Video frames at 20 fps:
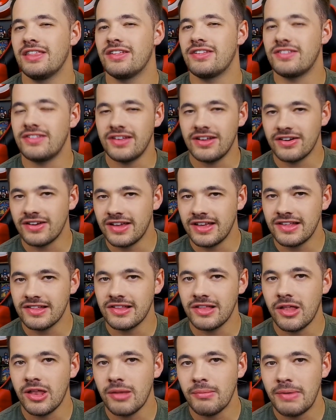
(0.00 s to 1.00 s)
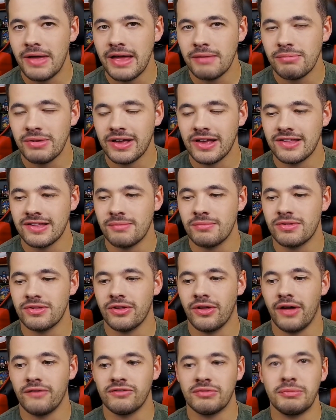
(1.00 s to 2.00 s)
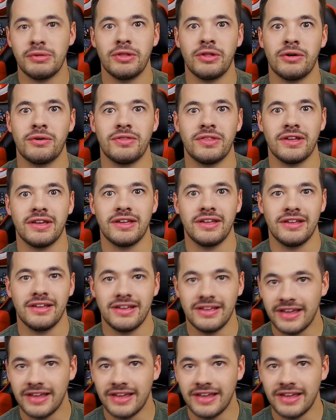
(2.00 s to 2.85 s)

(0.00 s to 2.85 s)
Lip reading: the series a little bit because I'm still unfamiliar with the